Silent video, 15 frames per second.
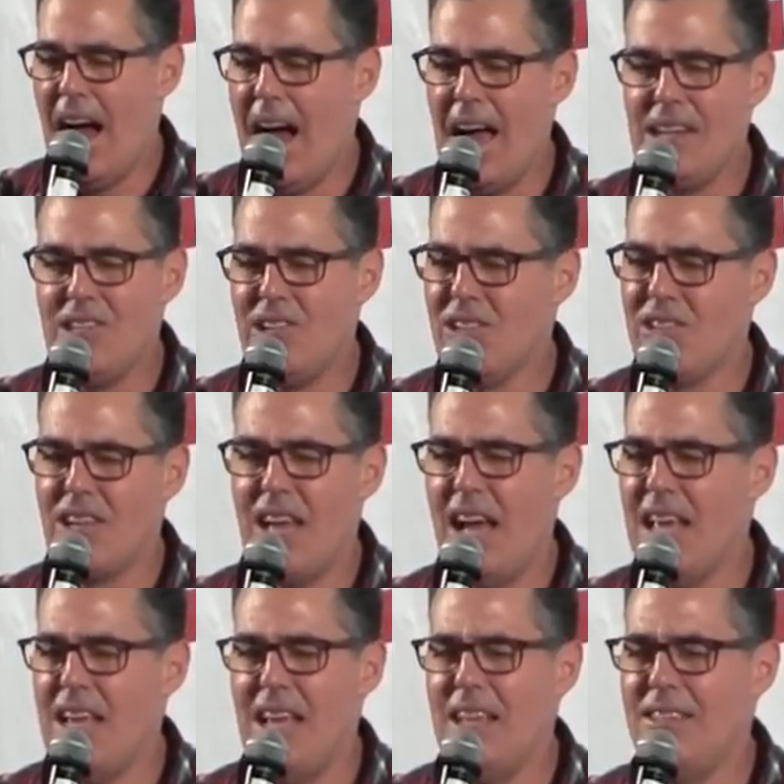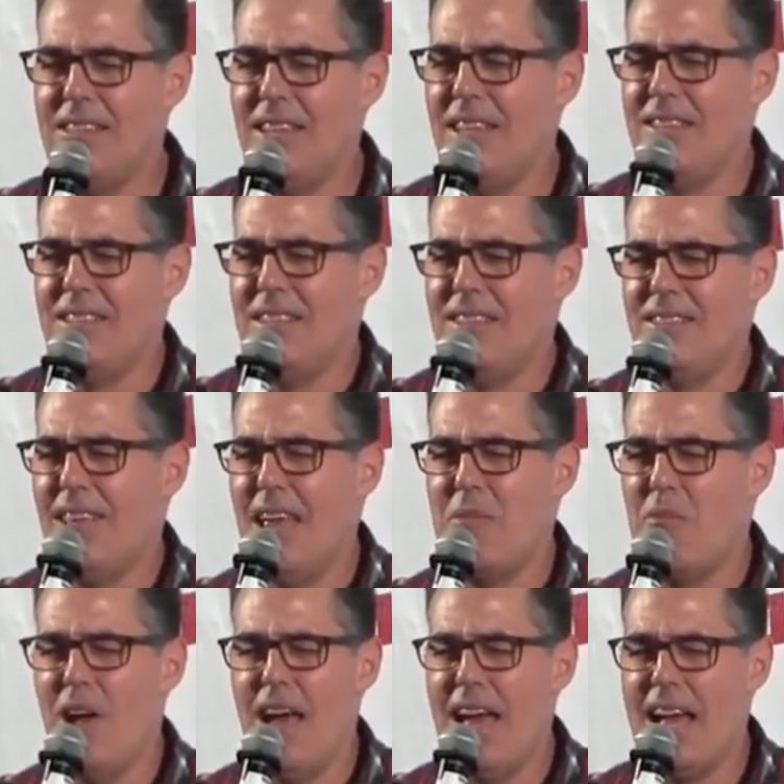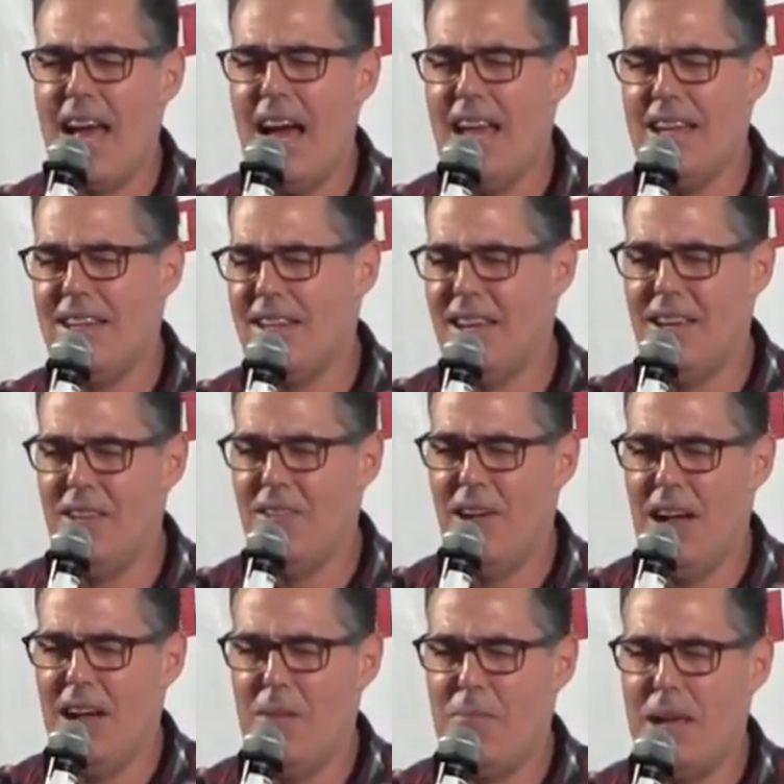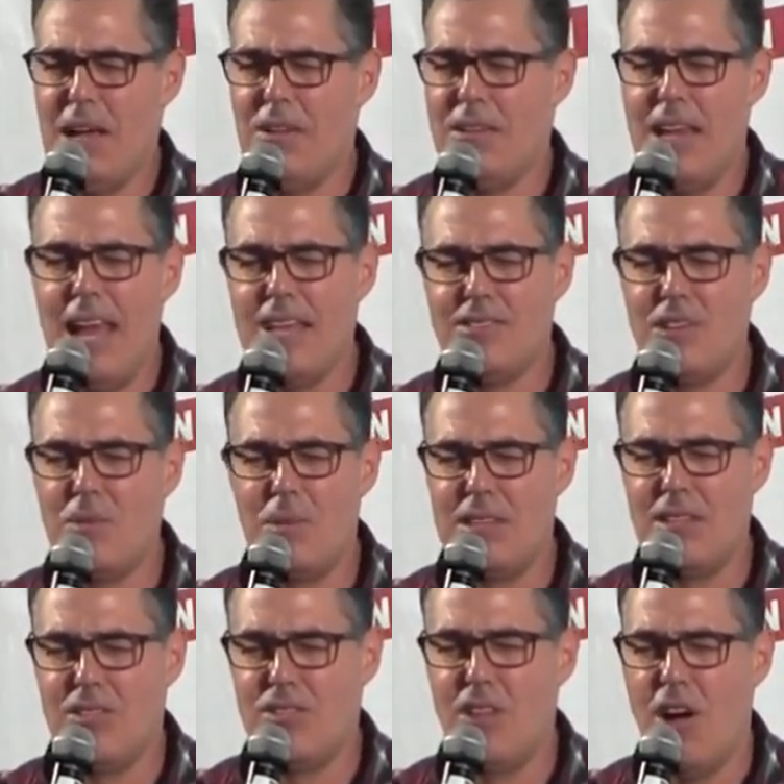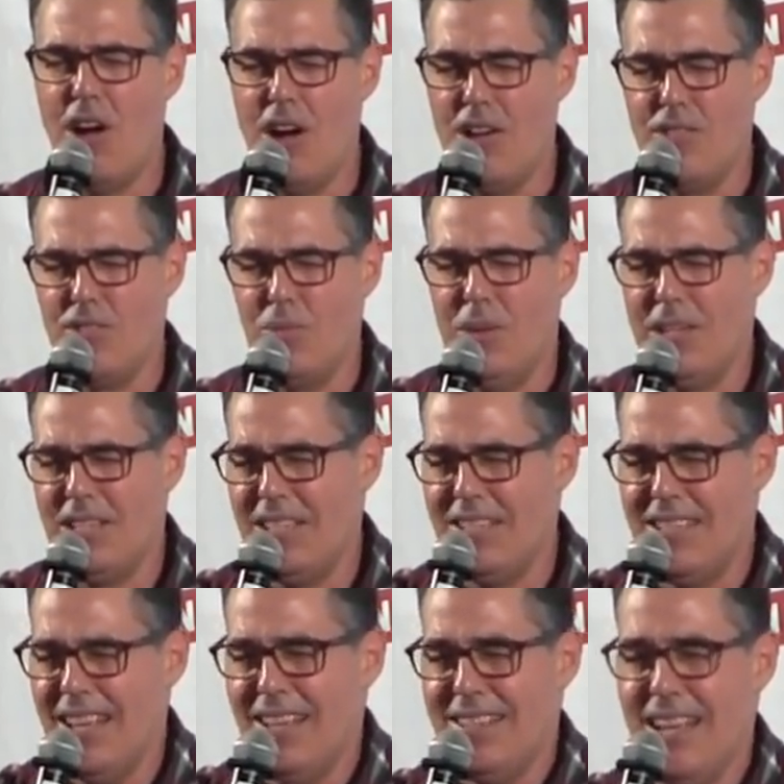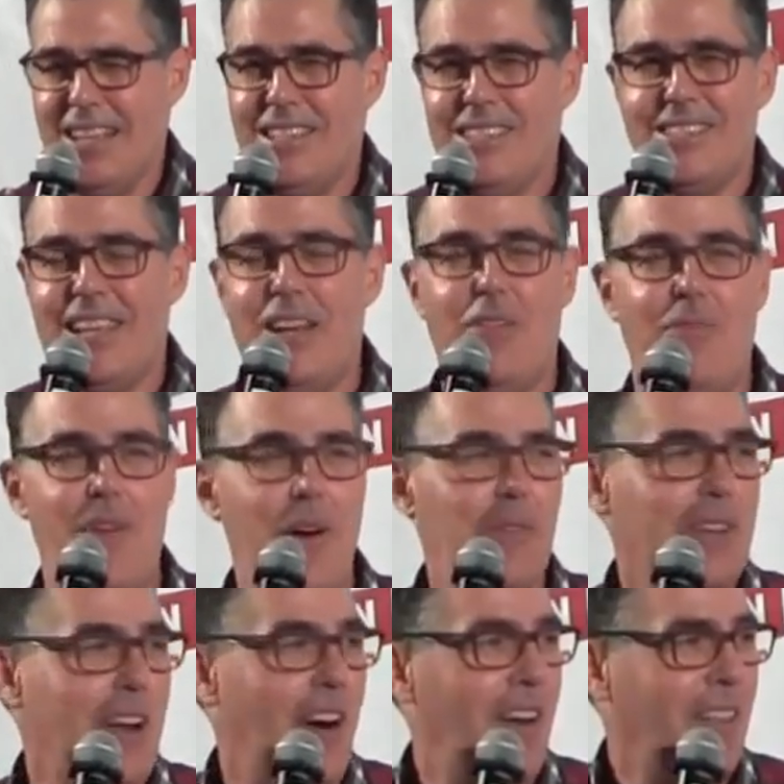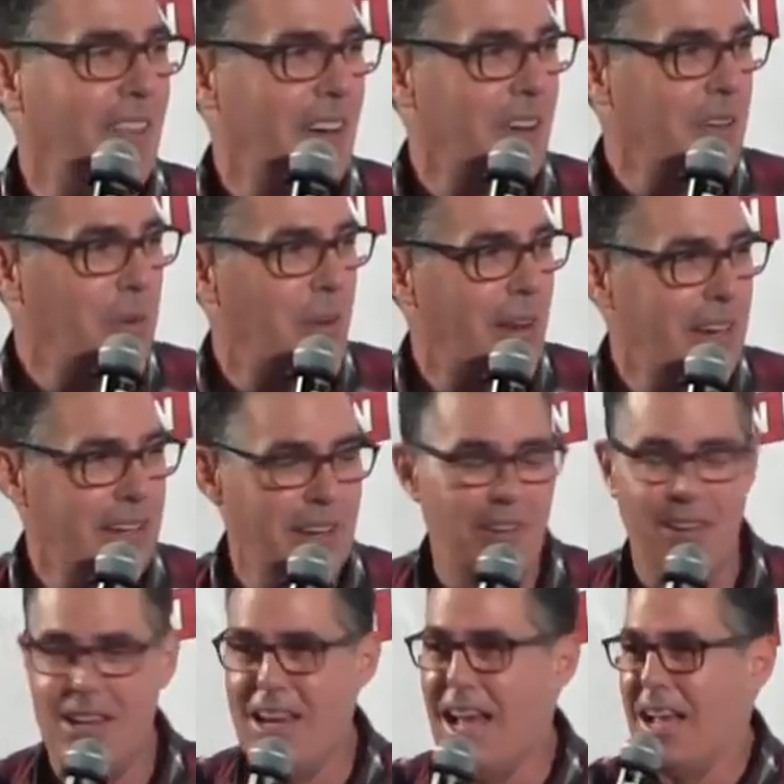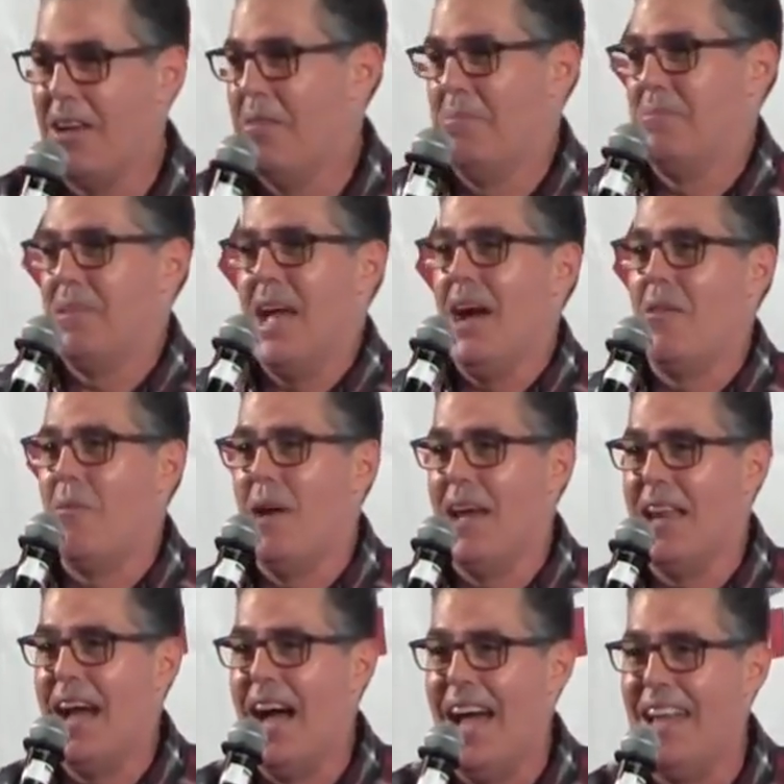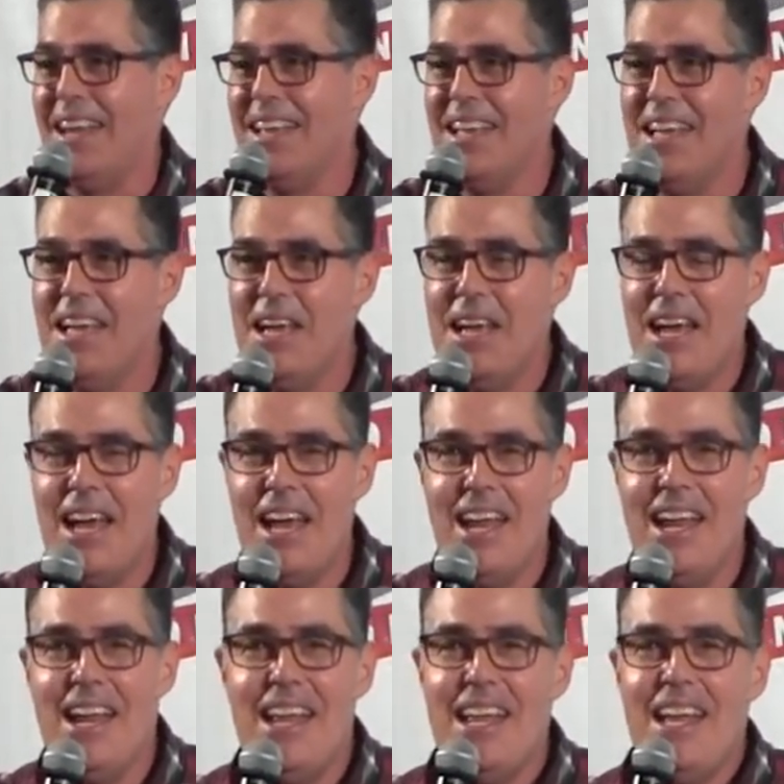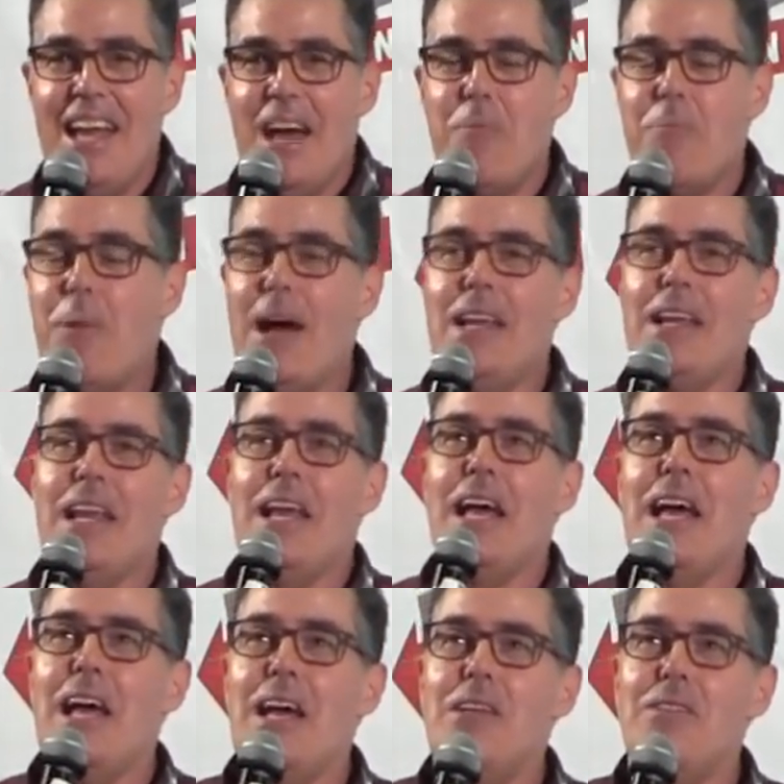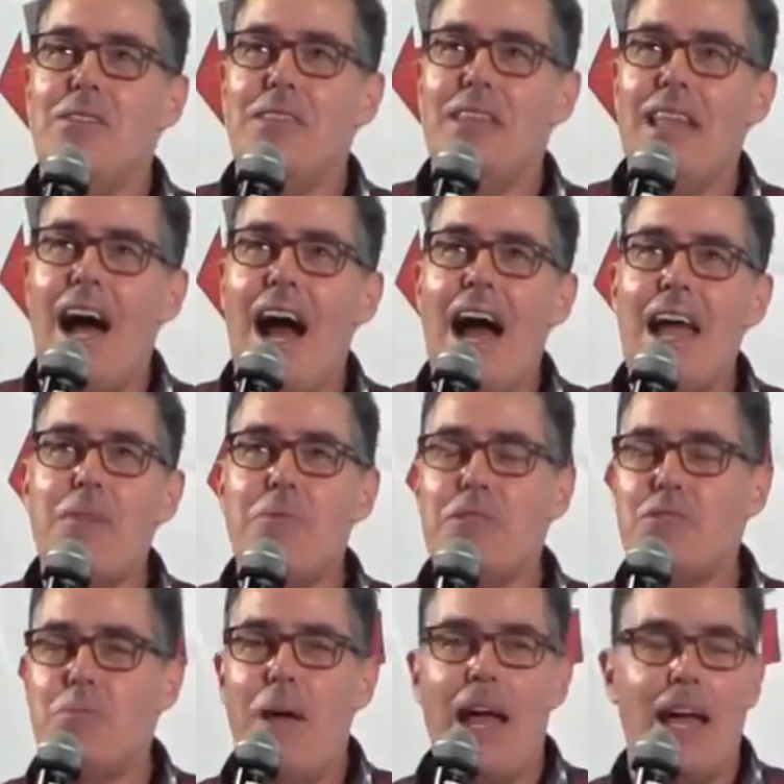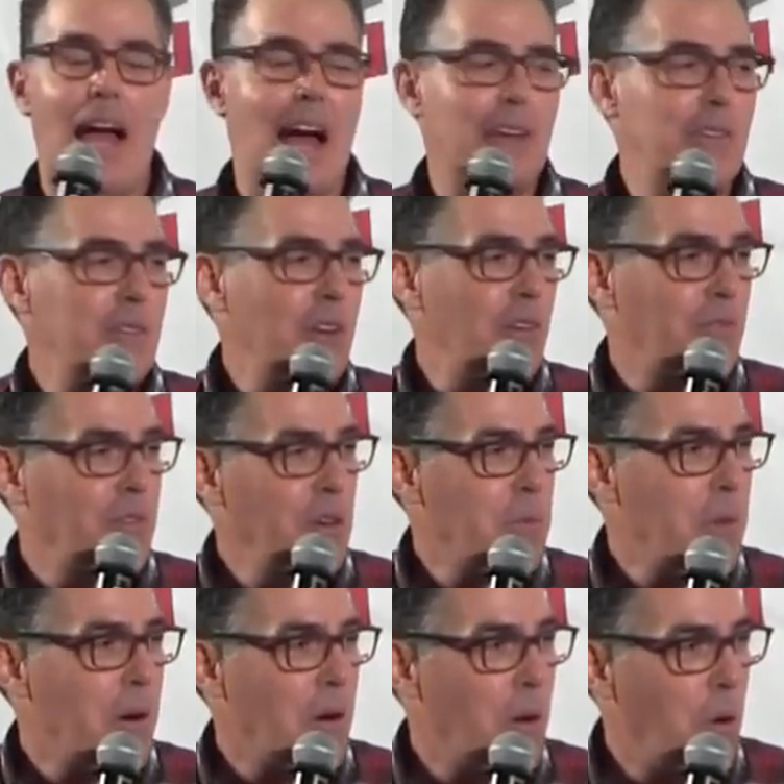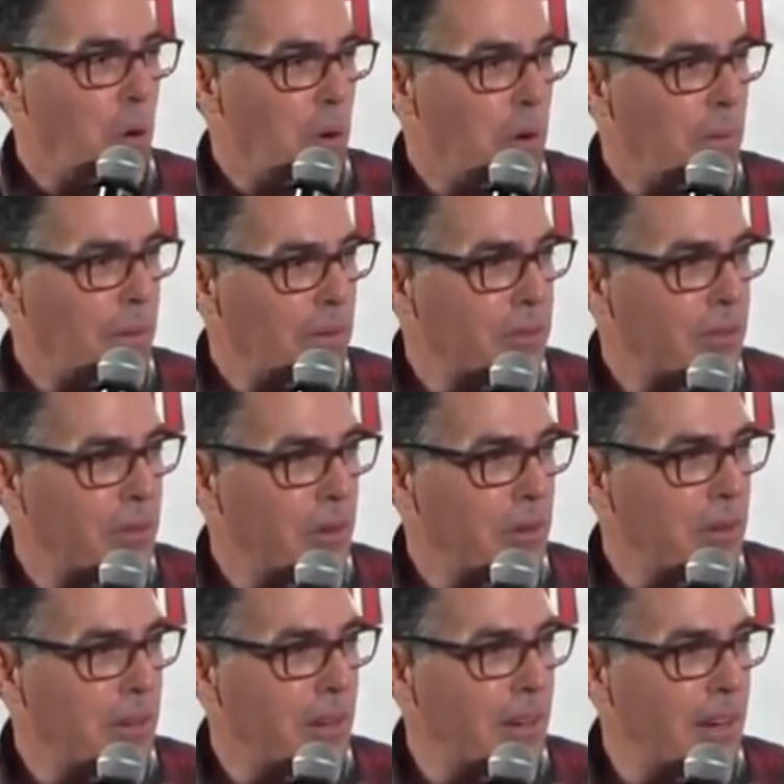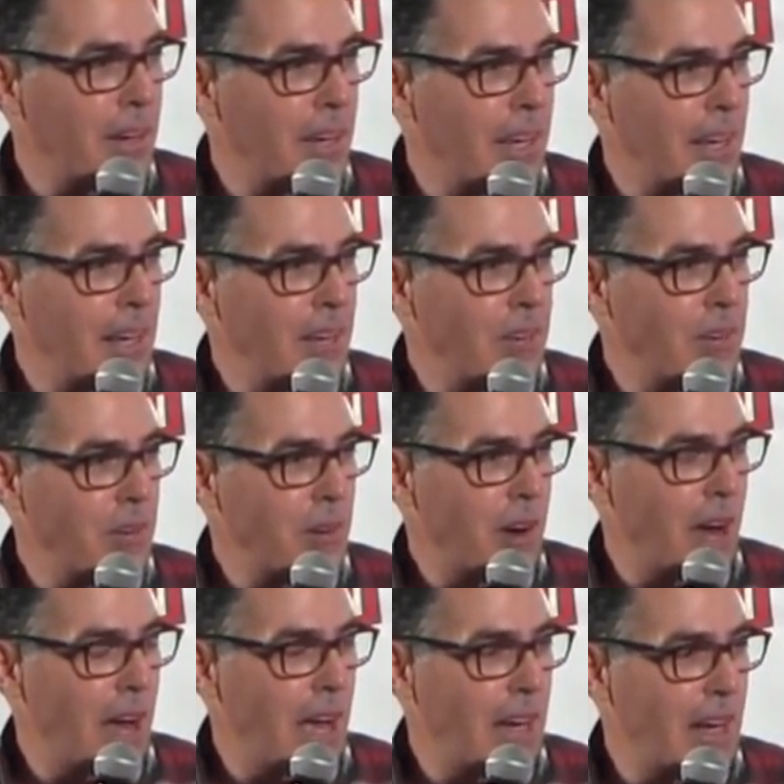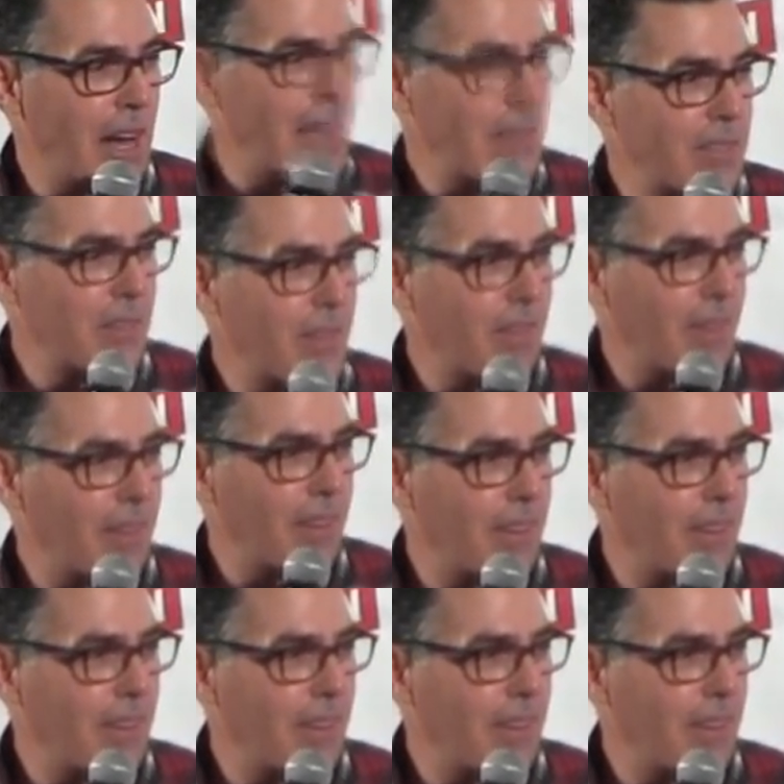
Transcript: It's the same way I got to be on Dancing with the Stars, which is it's, I just get a phone call. They go, "You want to do it?" And I go, "Yeah, why not?" But I was back. I don't know if you were a horrible student in junior high and high school.